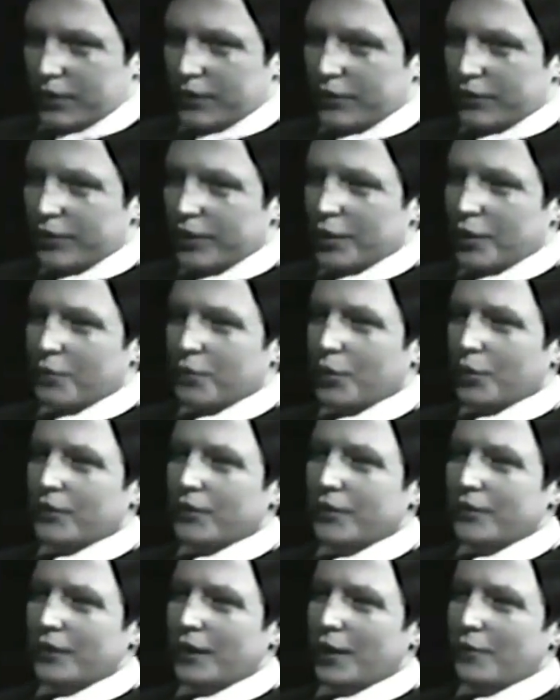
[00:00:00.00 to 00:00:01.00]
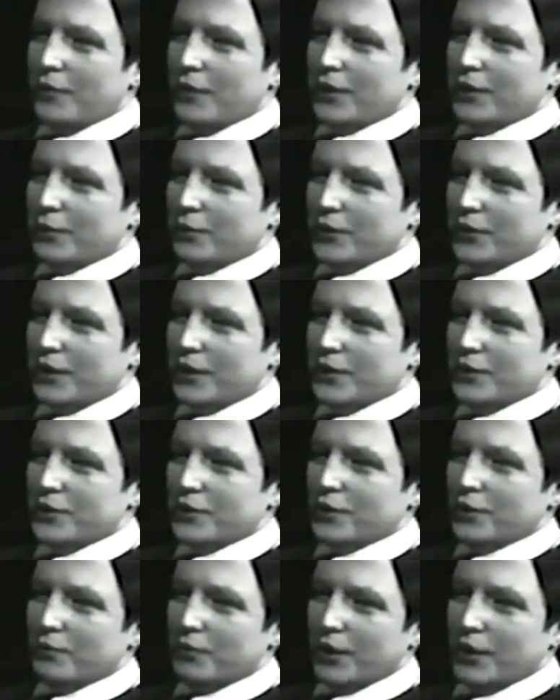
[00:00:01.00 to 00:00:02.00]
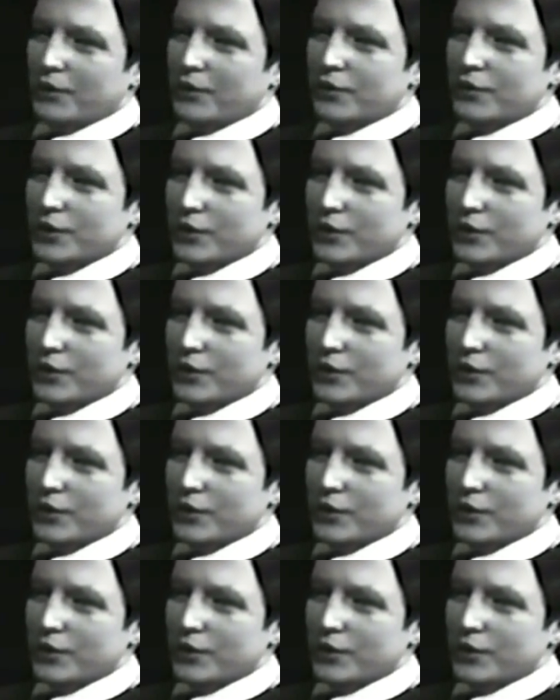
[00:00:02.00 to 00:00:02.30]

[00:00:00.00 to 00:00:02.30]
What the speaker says: considerable developmental potential compared